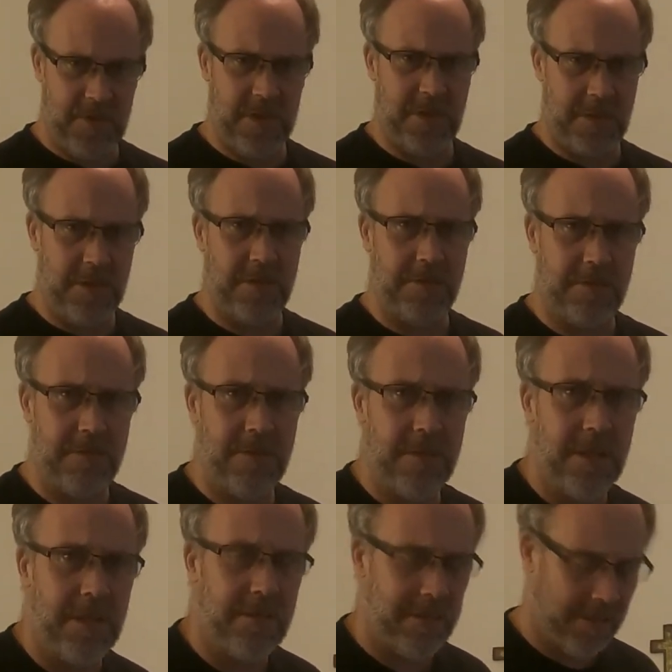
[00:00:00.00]
gotta get the sheet
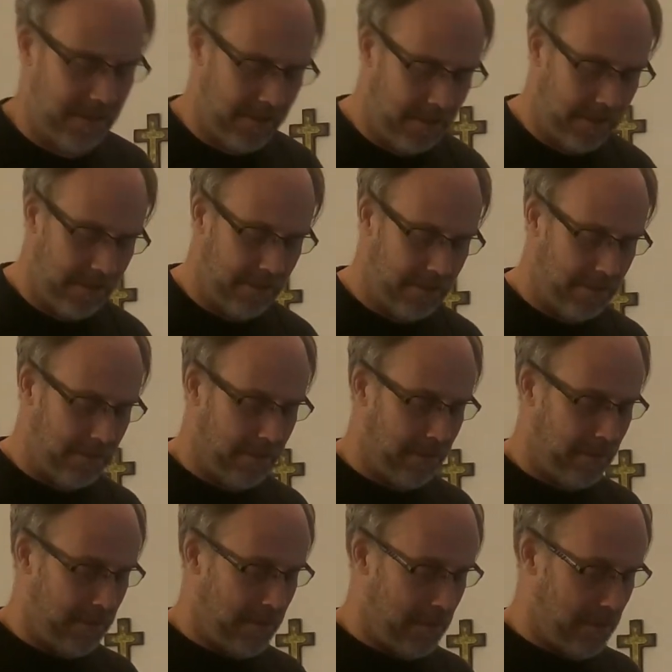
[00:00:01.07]
out here.
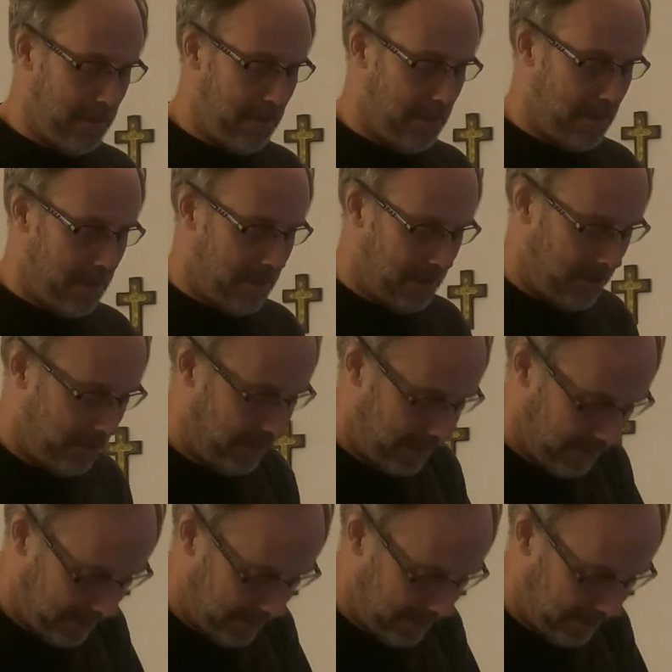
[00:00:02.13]
Okay,